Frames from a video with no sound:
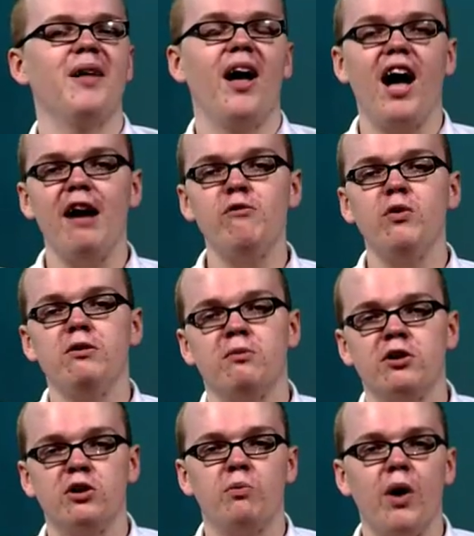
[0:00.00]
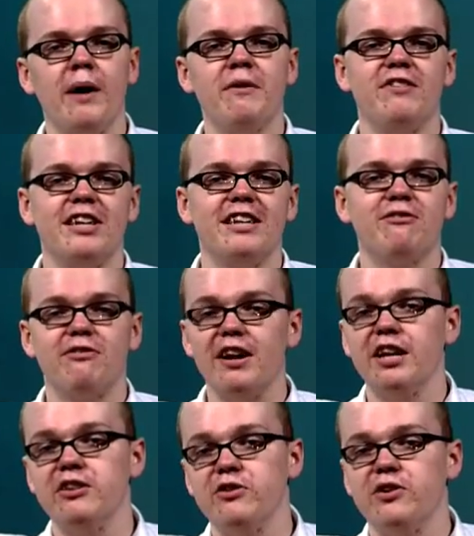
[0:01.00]
I've always wondered why we've needed
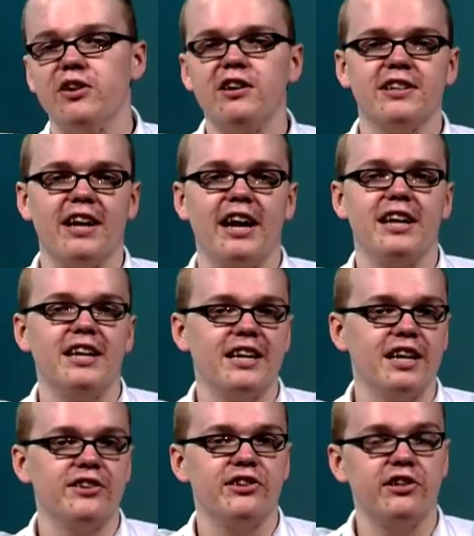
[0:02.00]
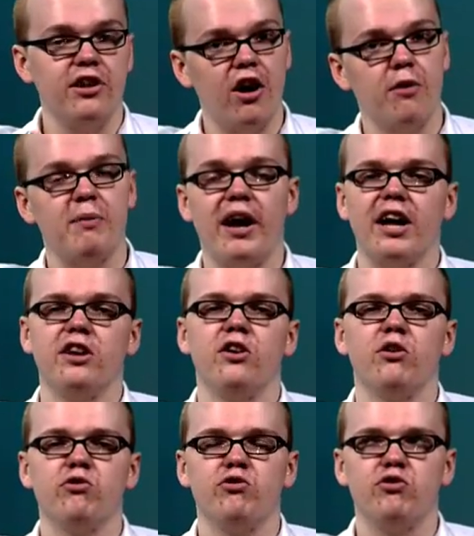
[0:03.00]
France on our side against Saddam and
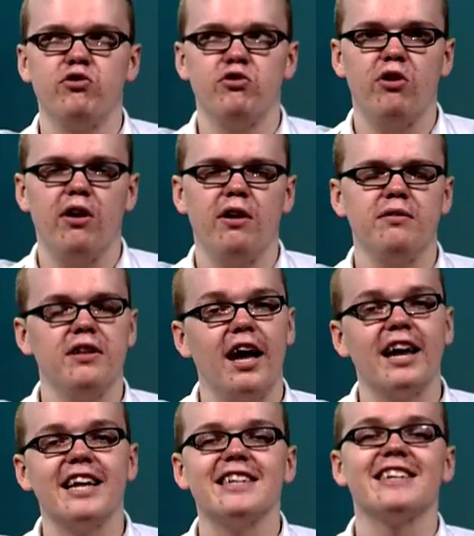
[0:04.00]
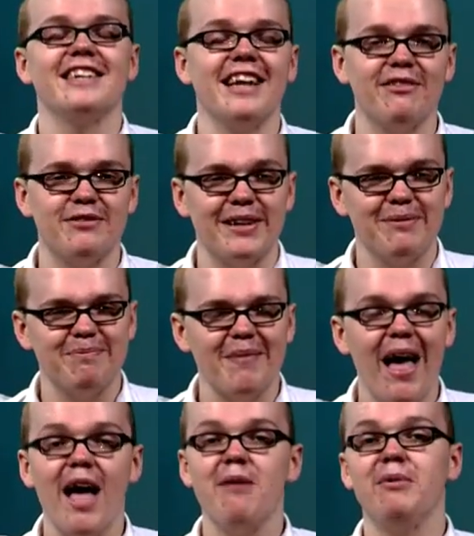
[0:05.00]
against Gaddafi.
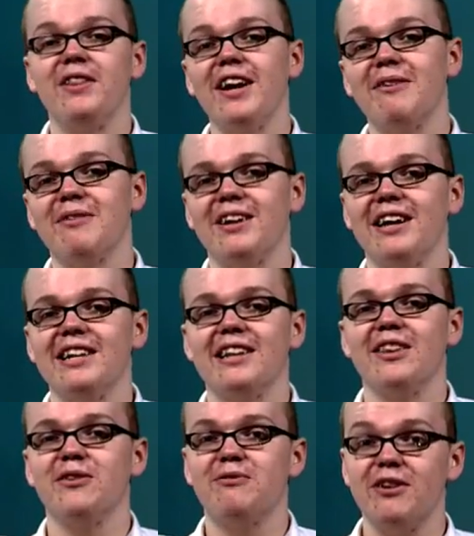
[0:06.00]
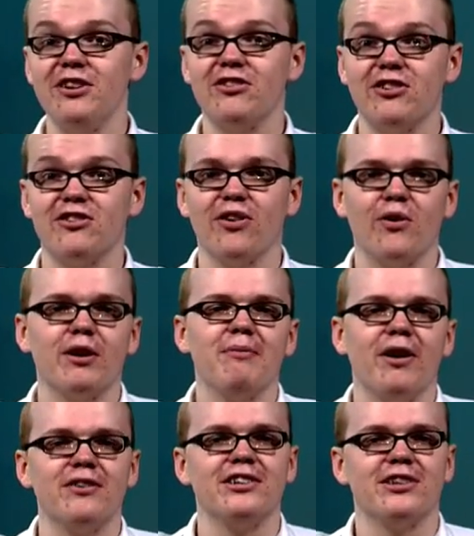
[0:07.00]
But then I realised the French could show him
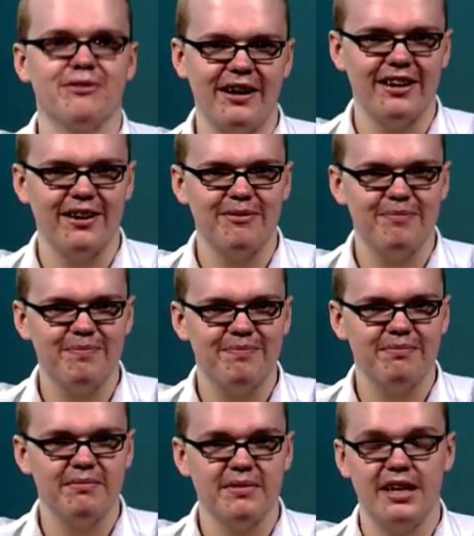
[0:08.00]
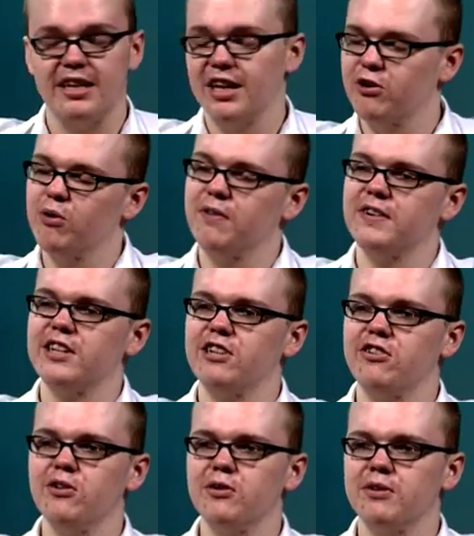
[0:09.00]
how to surrender. Is that too obvious a
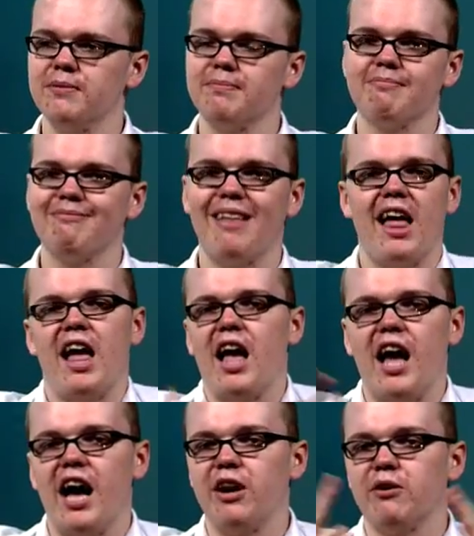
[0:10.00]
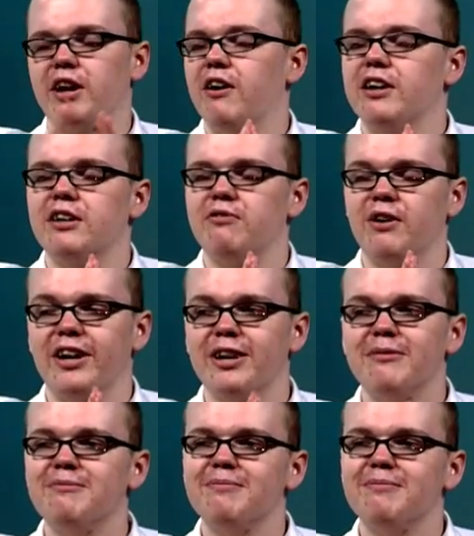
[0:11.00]
joke? I don't care, I didn't write it.